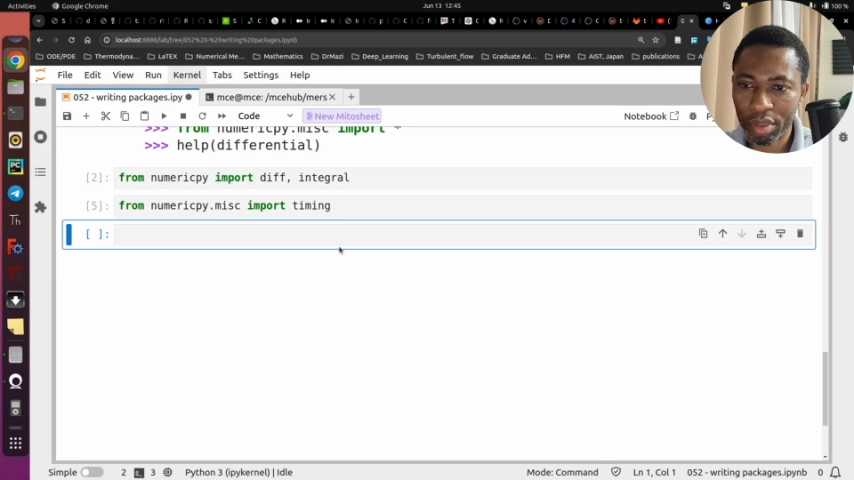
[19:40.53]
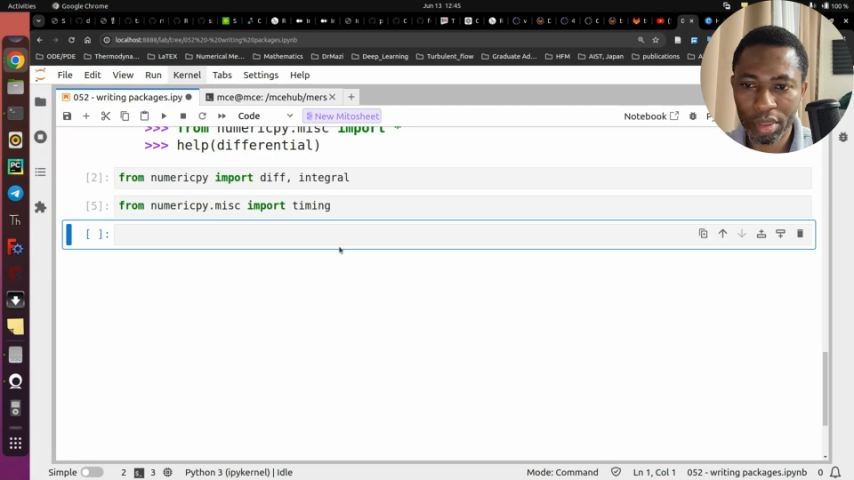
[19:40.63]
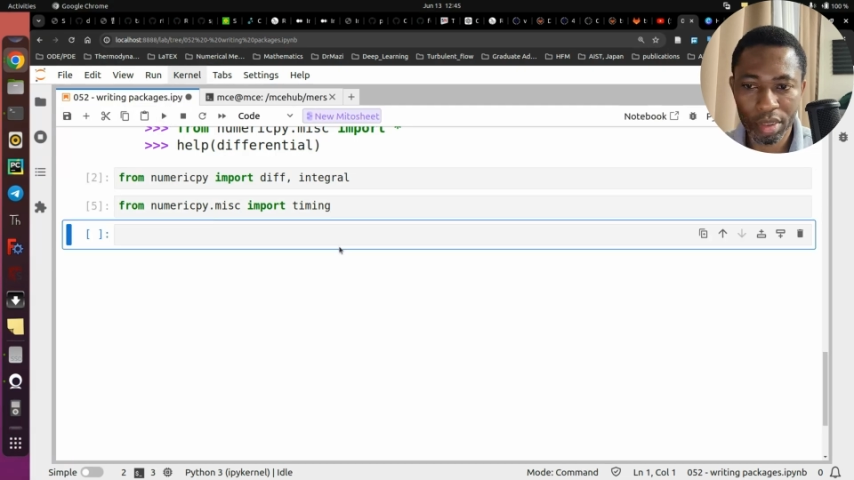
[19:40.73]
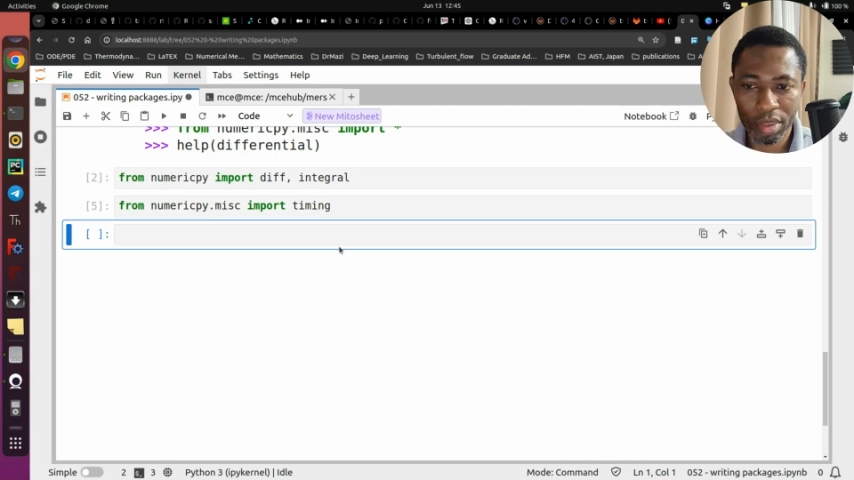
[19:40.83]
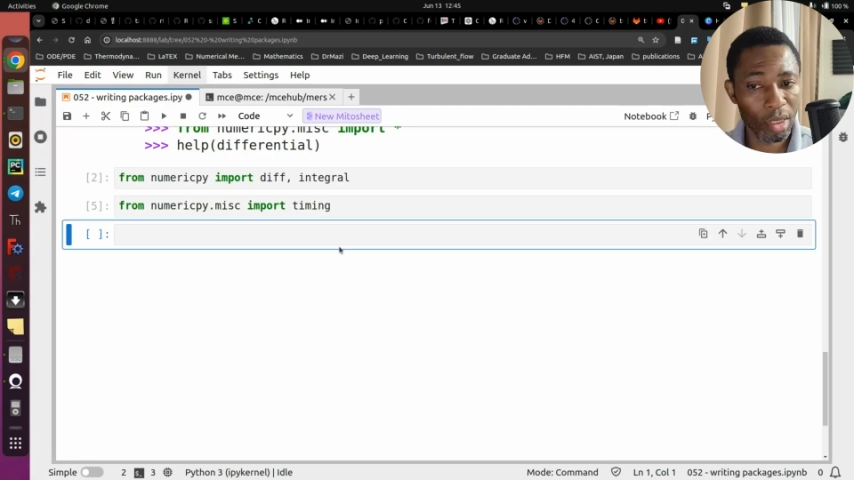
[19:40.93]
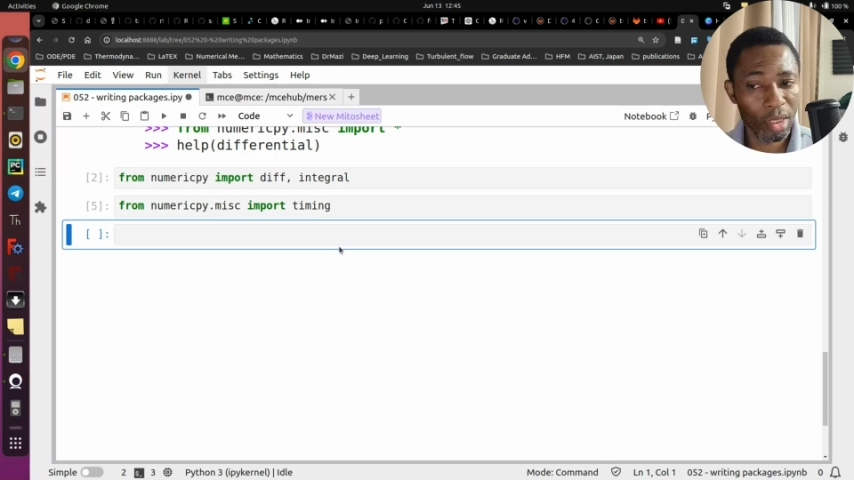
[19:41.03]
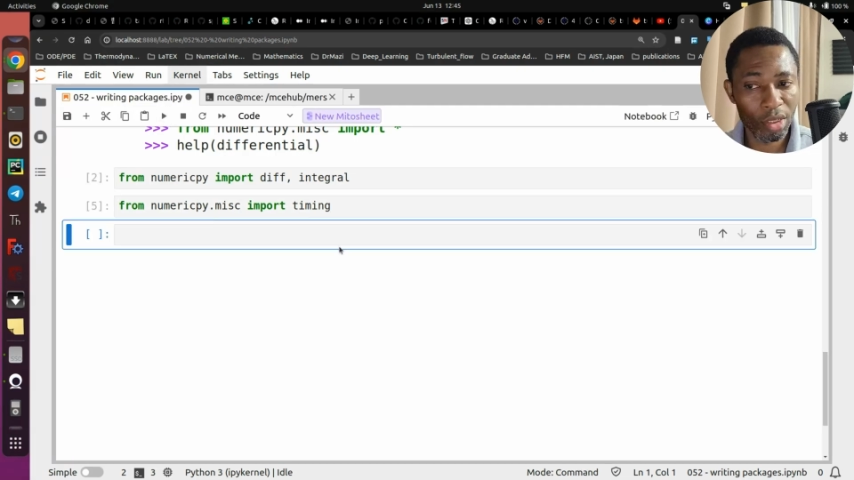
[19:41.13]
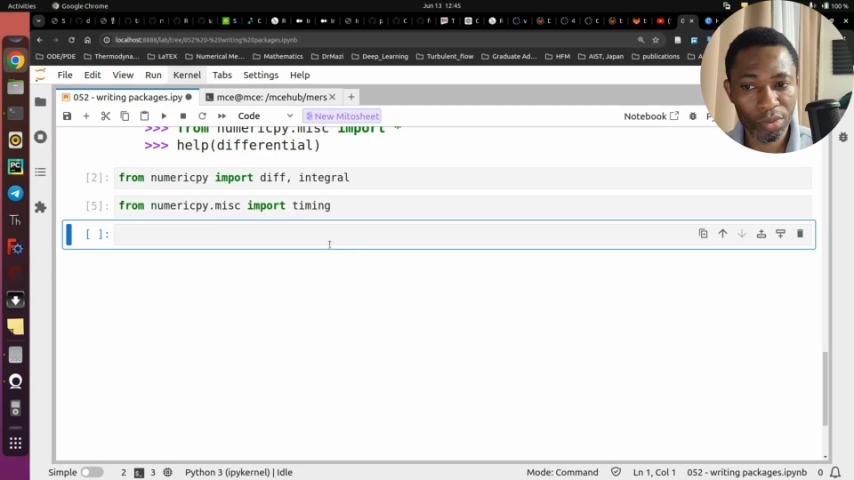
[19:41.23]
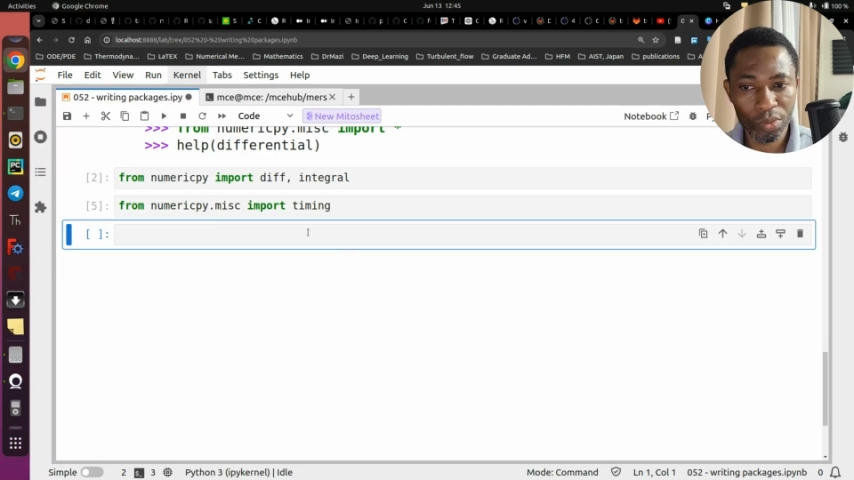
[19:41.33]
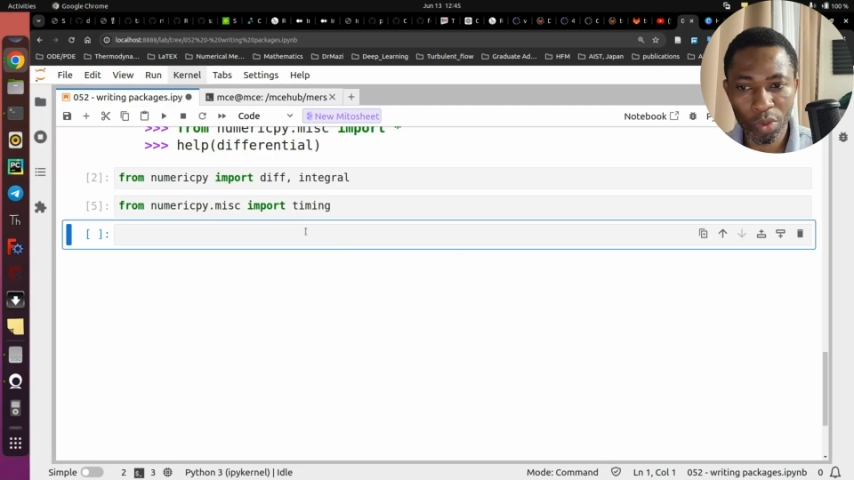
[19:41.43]
You can see
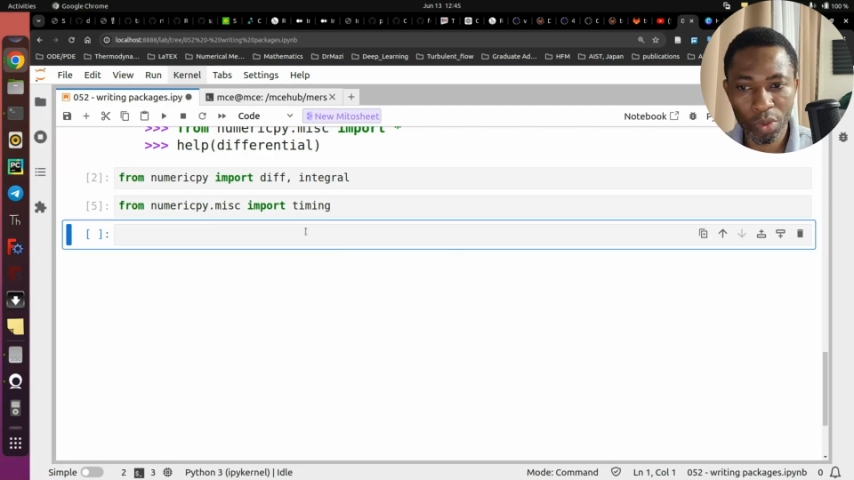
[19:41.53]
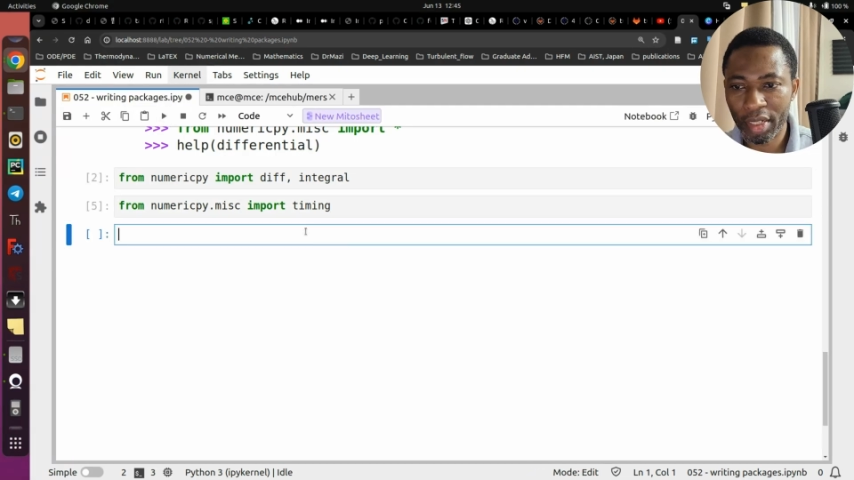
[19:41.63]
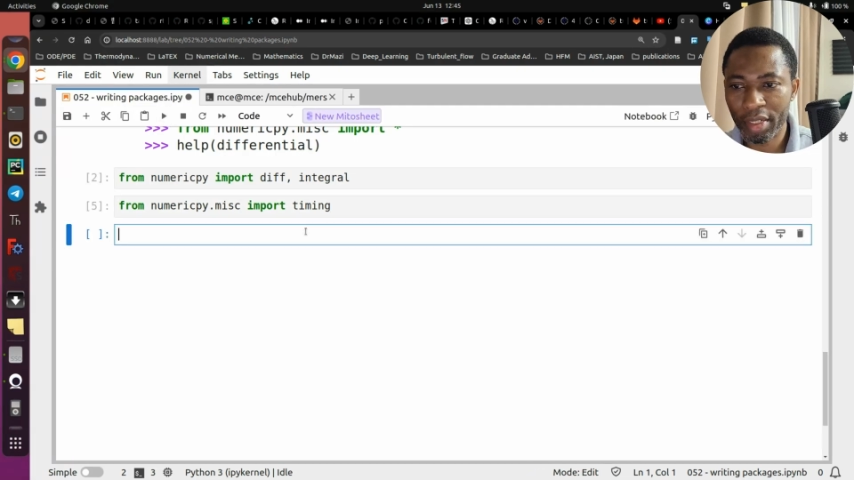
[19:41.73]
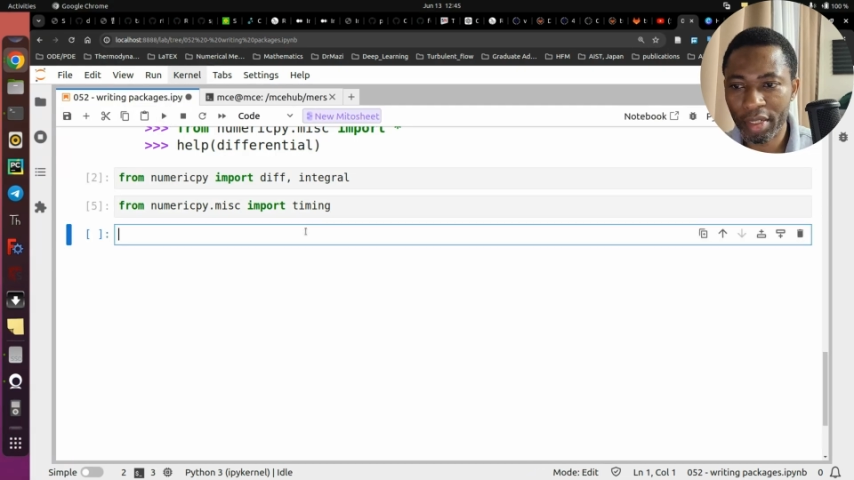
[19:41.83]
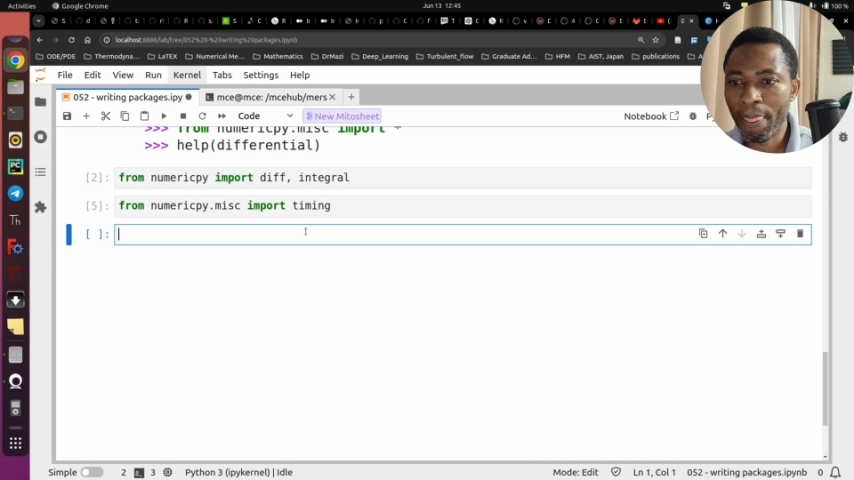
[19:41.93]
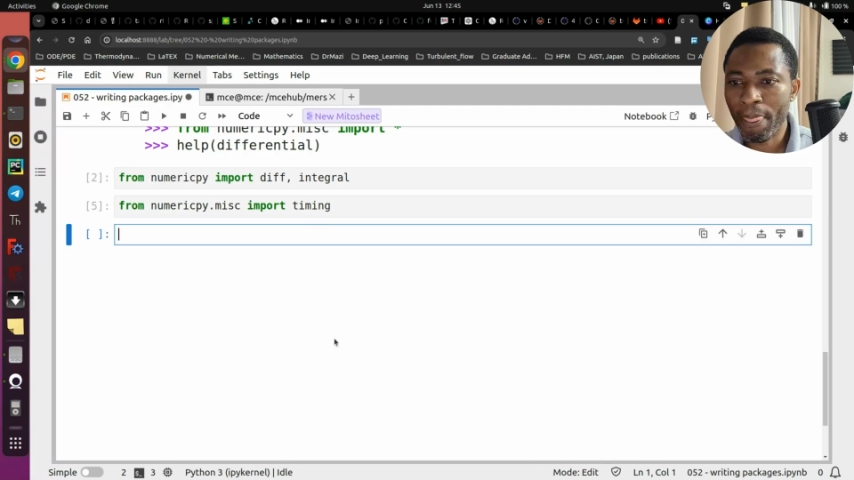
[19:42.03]
it's working.